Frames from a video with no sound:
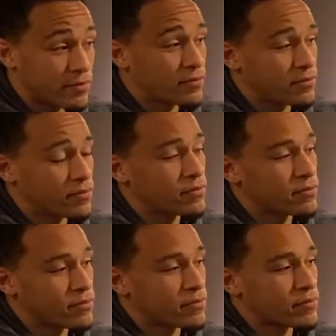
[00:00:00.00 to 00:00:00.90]

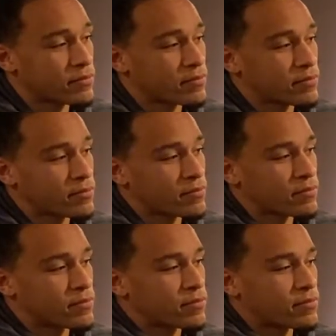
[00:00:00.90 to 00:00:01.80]

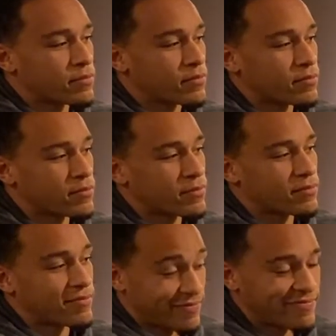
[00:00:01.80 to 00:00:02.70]

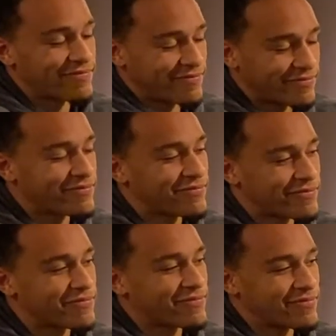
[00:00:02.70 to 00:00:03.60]

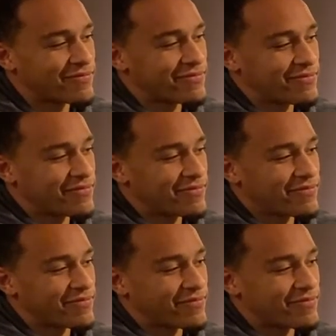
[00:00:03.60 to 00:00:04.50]

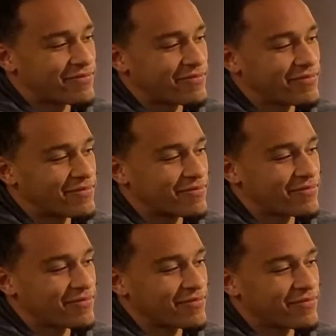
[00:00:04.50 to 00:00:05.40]

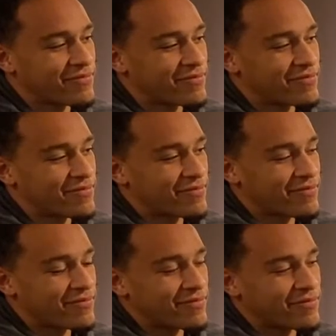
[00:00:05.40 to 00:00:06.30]

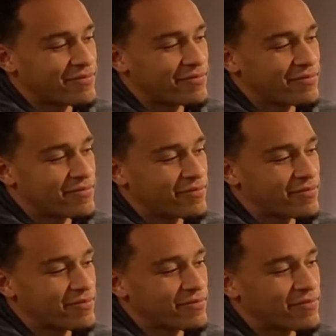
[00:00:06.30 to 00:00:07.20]

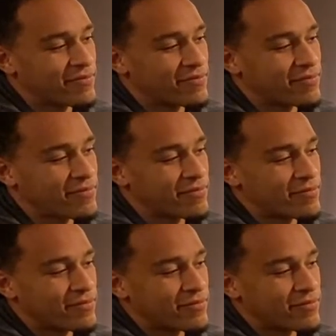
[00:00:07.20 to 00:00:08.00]
(silent)